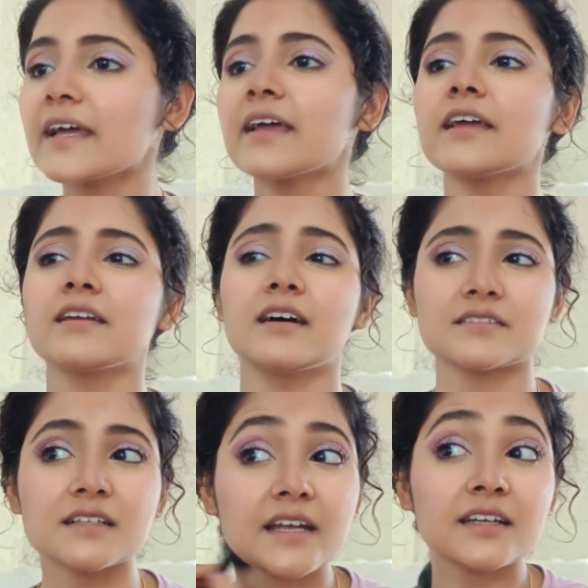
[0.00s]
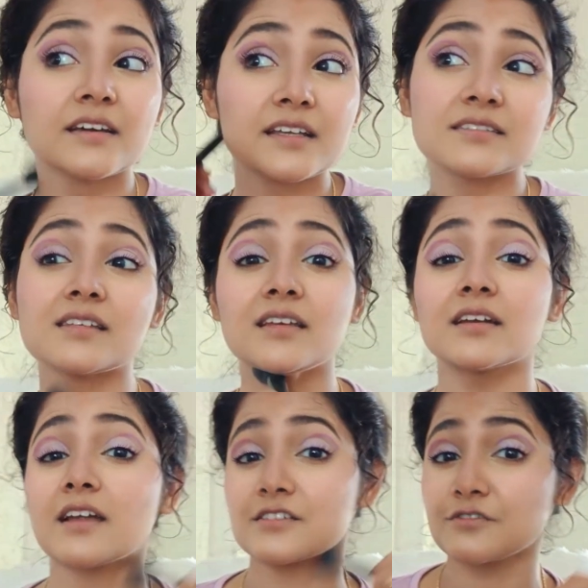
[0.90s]
day, it doesn't get greasy,
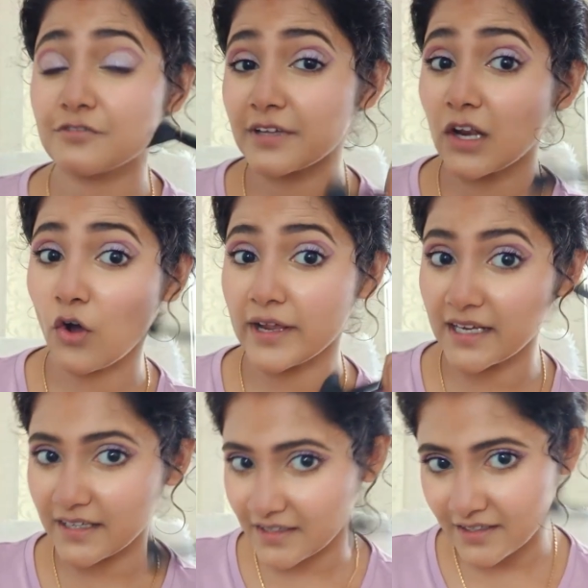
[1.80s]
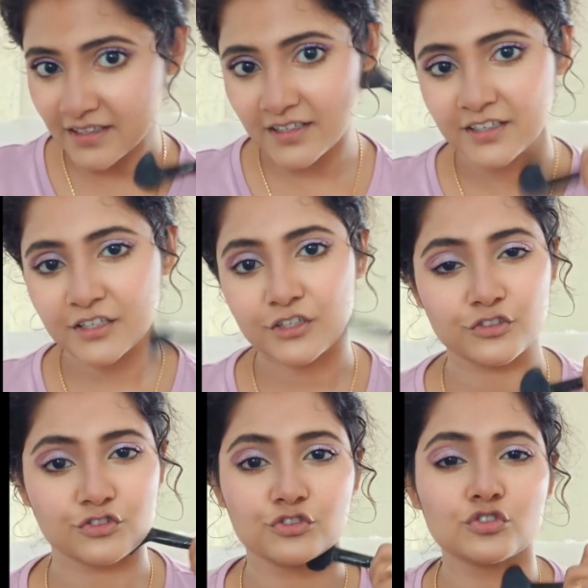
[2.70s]
it doesn't feel oily.
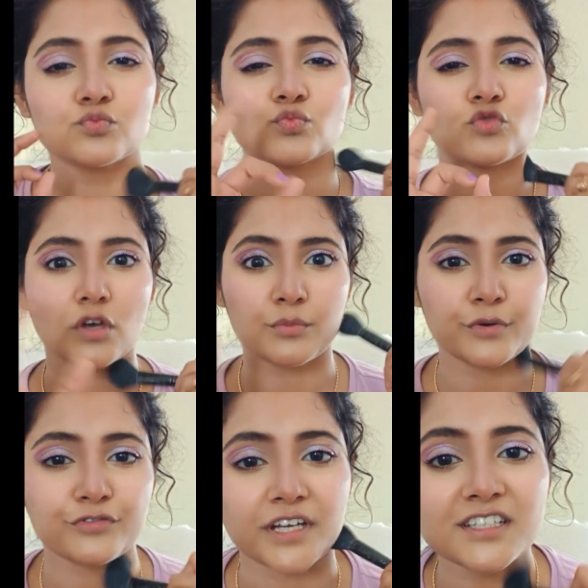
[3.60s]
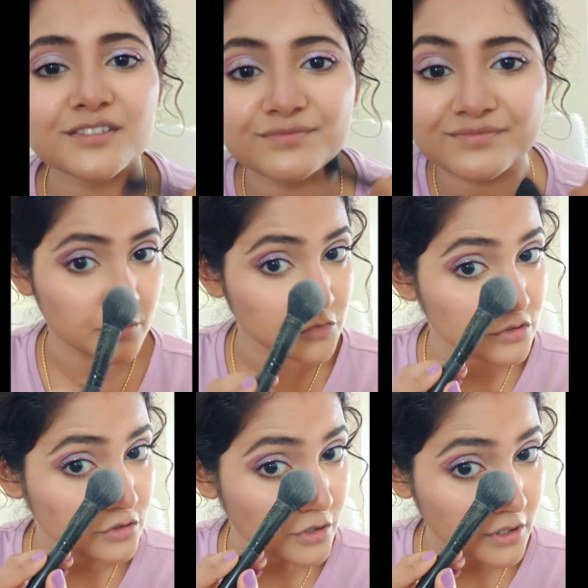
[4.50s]
It's just perfect. So I'm
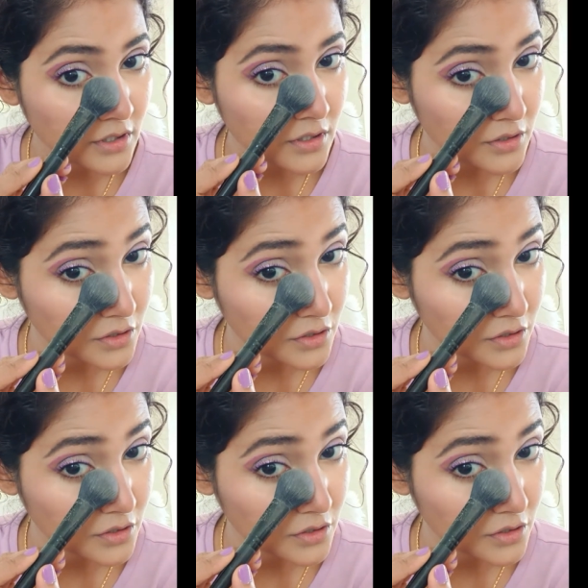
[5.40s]
just gonna